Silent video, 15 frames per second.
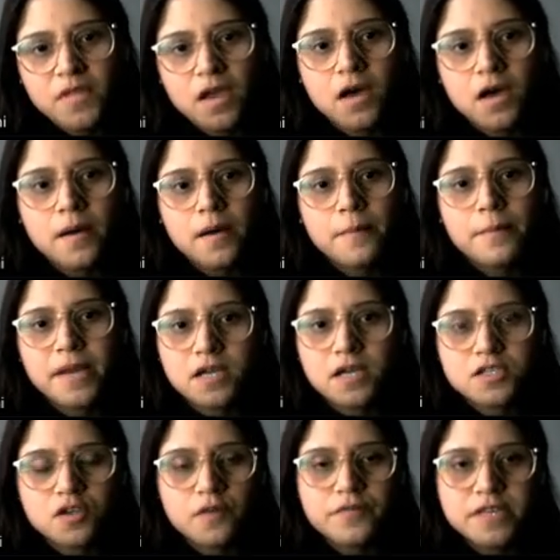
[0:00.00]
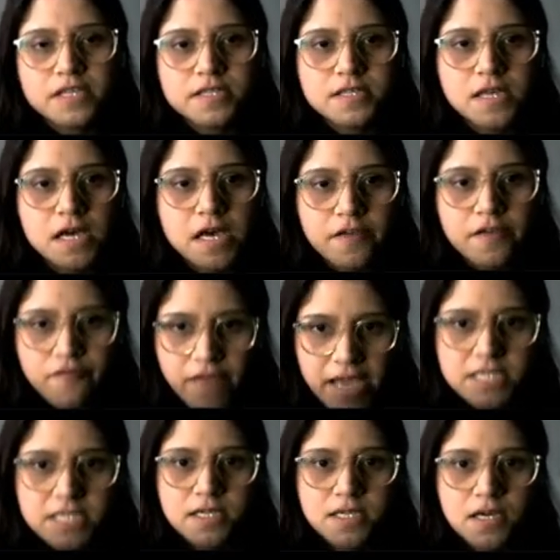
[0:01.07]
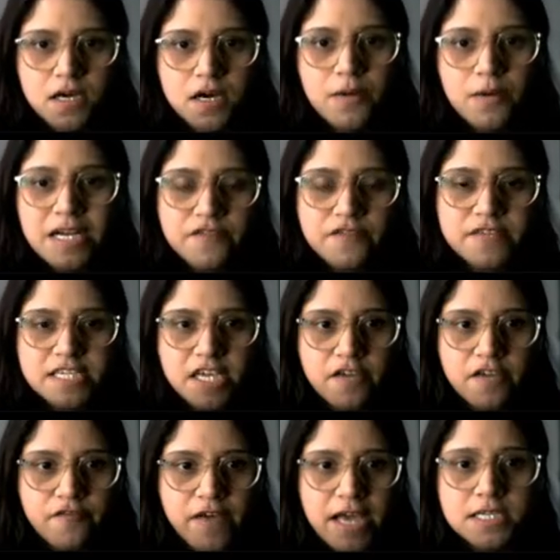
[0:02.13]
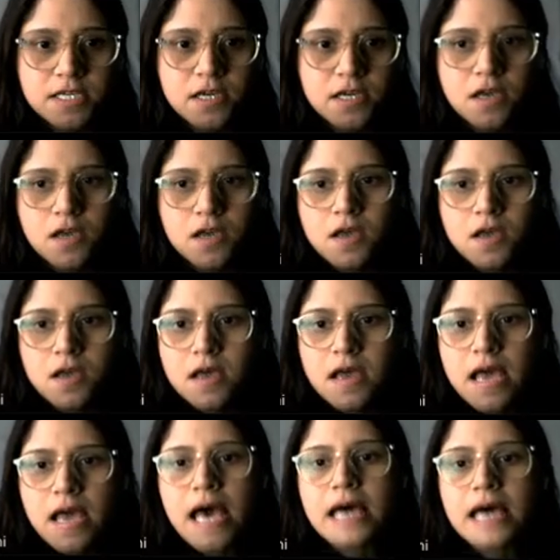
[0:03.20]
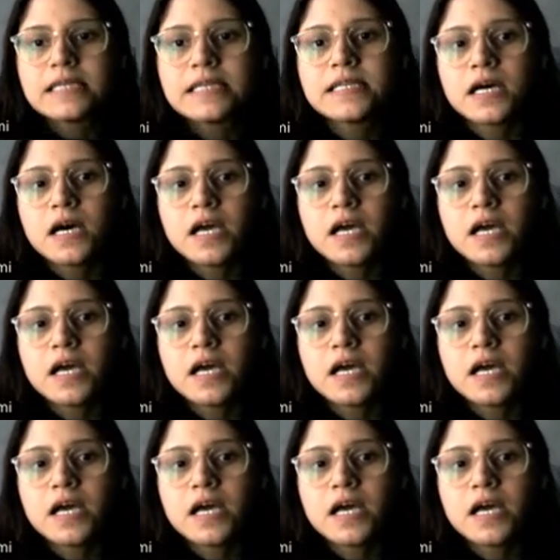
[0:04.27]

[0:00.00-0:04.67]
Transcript: of this effect, relativistic effect. And